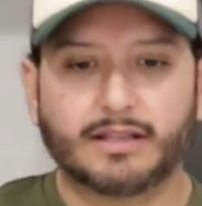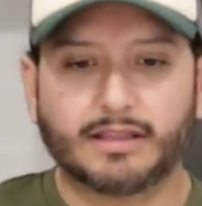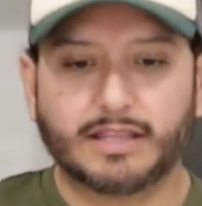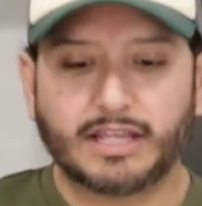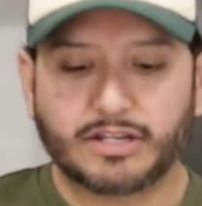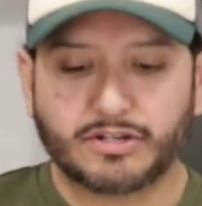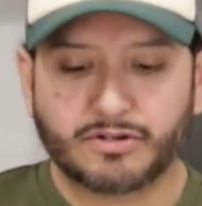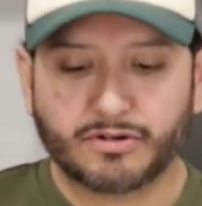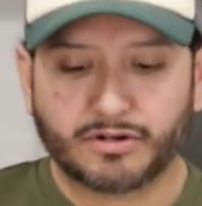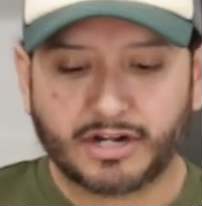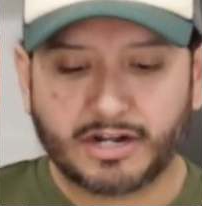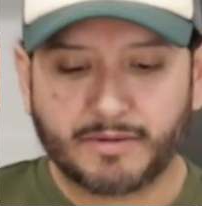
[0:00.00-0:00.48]

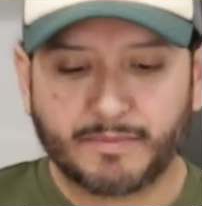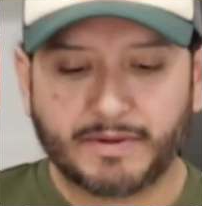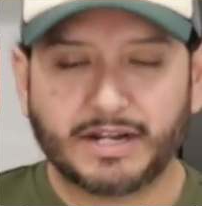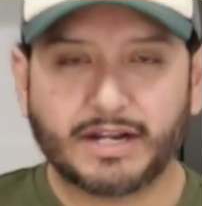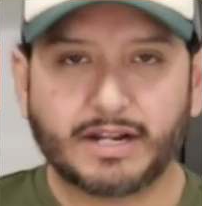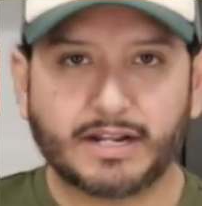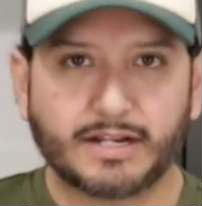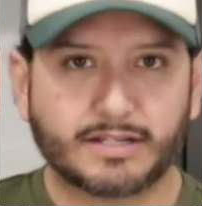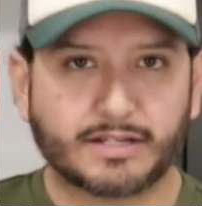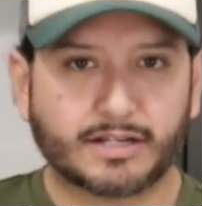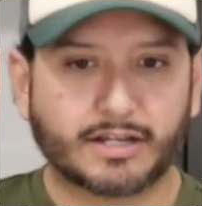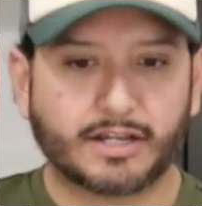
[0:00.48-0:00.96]
things you're going to be
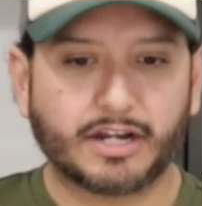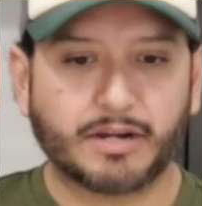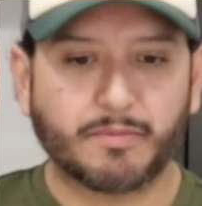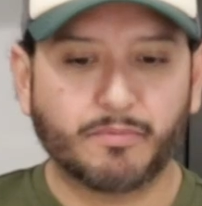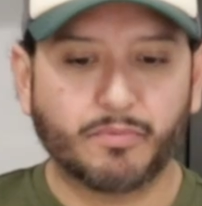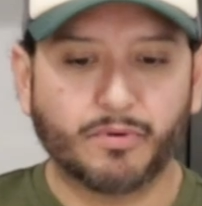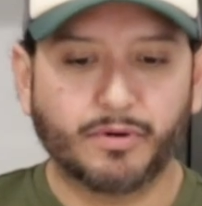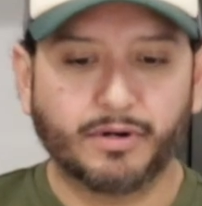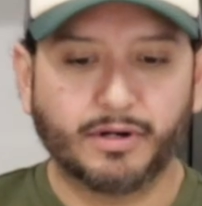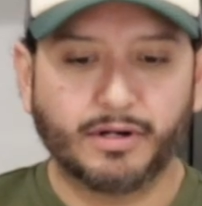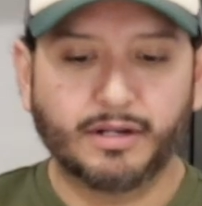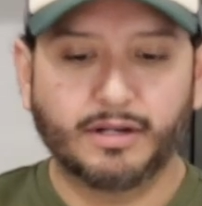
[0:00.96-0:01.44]
needing is a cutting
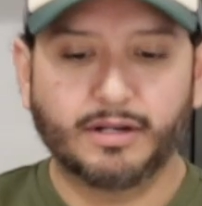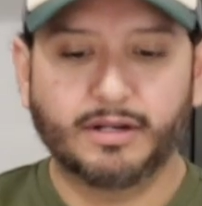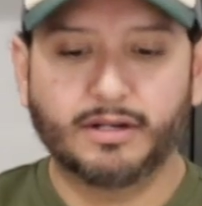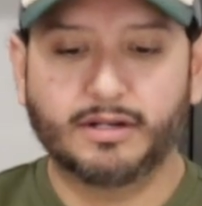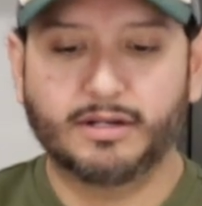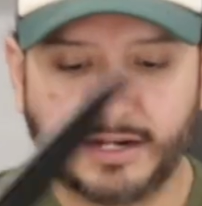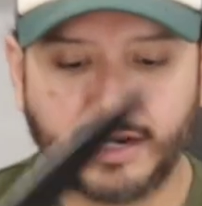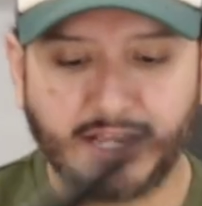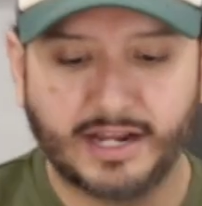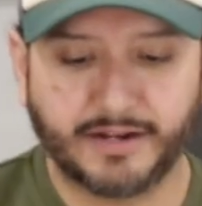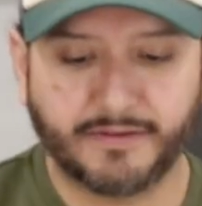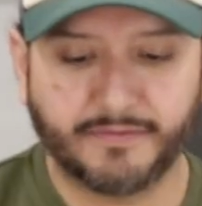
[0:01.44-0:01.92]
board,
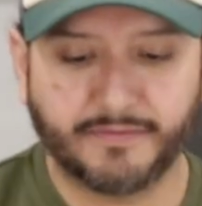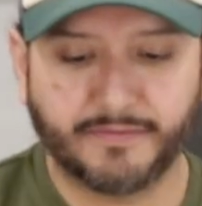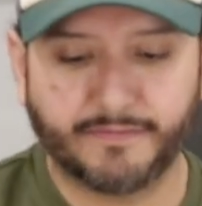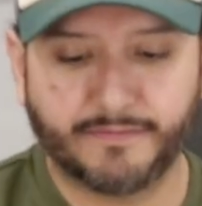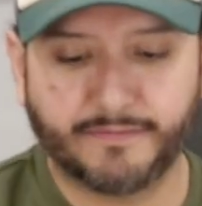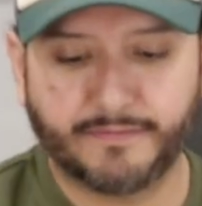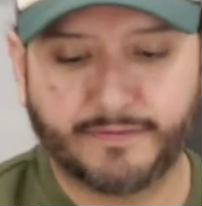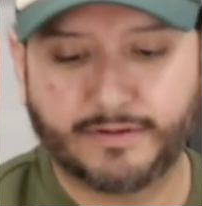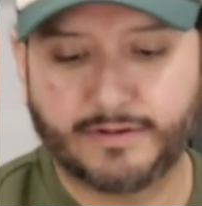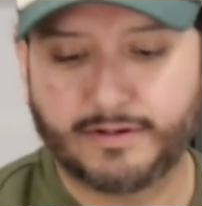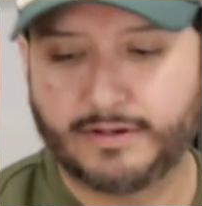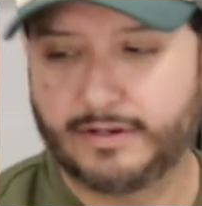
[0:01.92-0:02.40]

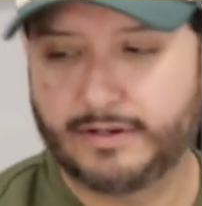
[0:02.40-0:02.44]
knife,